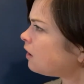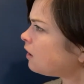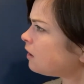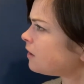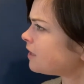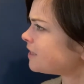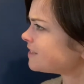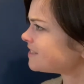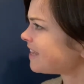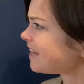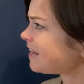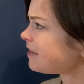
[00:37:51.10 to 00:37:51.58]

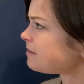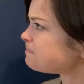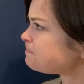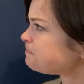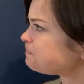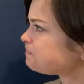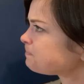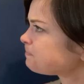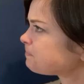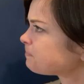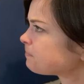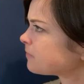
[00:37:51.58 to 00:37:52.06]
Is that
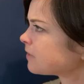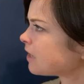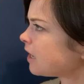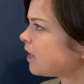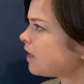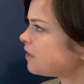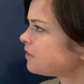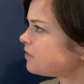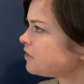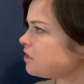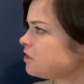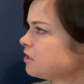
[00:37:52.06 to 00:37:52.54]

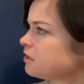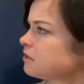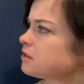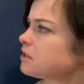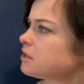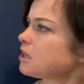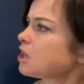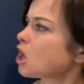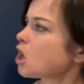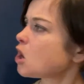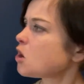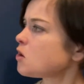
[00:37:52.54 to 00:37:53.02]
it?
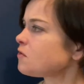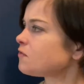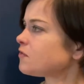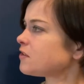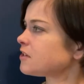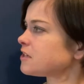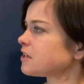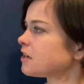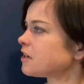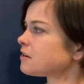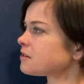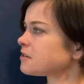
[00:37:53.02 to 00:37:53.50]
The
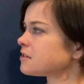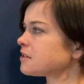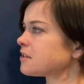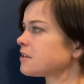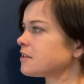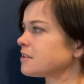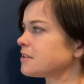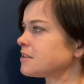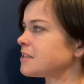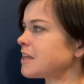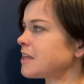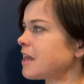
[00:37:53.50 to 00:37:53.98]
oviduct
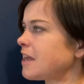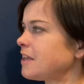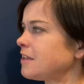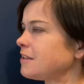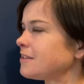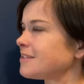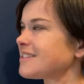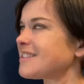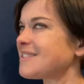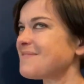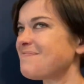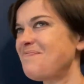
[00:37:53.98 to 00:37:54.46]

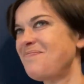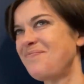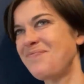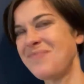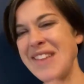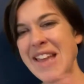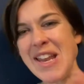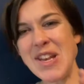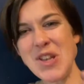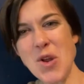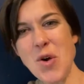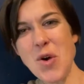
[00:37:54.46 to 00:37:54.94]
contains
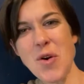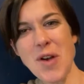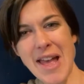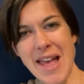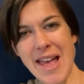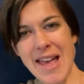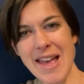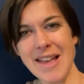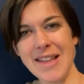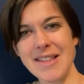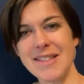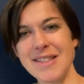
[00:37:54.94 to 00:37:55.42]
not
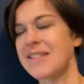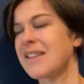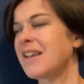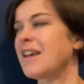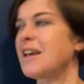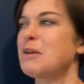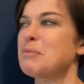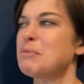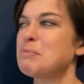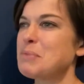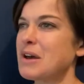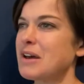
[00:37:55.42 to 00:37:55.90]
hairs,
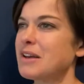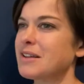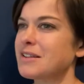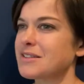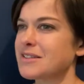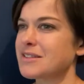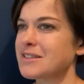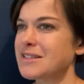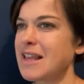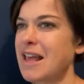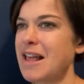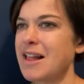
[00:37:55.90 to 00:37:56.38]
but
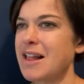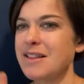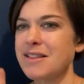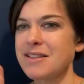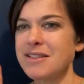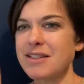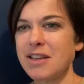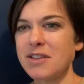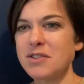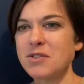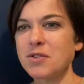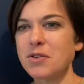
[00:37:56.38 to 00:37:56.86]
cells
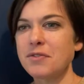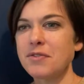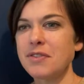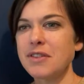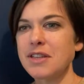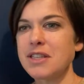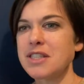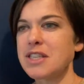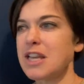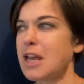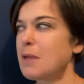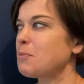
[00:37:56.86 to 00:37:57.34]
that are sort of in the
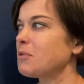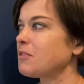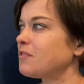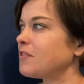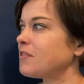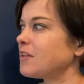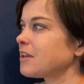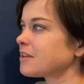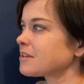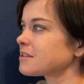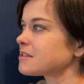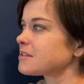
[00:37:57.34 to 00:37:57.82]
shape of
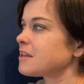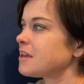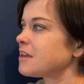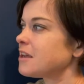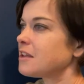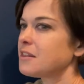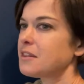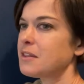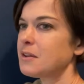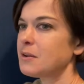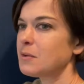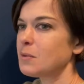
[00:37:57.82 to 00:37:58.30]
fingers
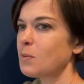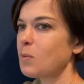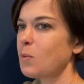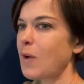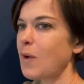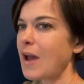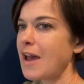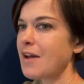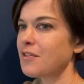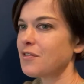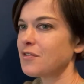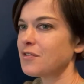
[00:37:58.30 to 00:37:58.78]
that
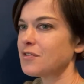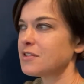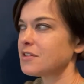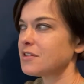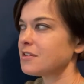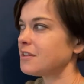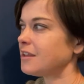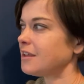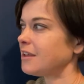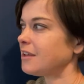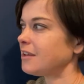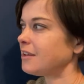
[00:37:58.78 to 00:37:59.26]
waft
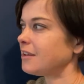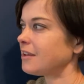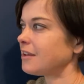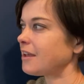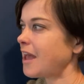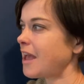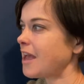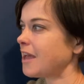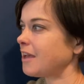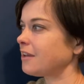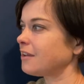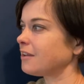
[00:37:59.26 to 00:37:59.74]
the
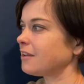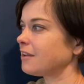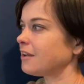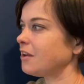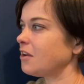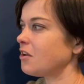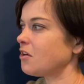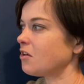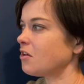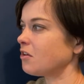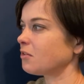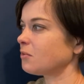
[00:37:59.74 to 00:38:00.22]
egg
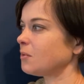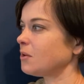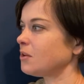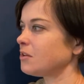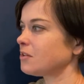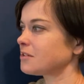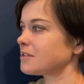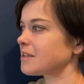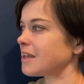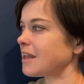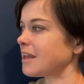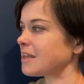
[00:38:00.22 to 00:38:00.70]
along. We
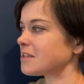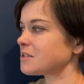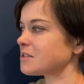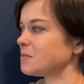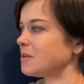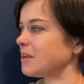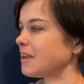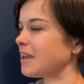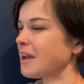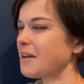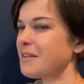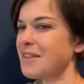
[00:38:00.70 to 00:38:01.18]
looked at last
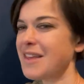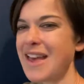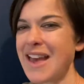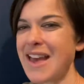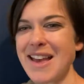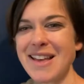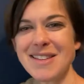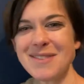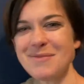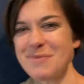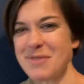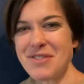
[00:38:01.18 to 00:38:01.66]
week how the
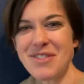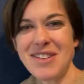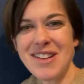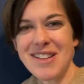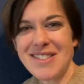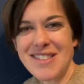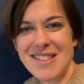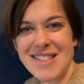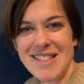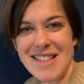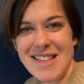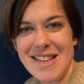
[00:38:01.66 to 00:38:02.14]
egg's probably
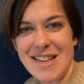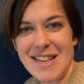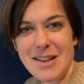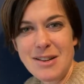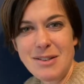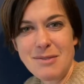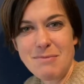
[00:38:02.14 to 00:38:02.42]
interested in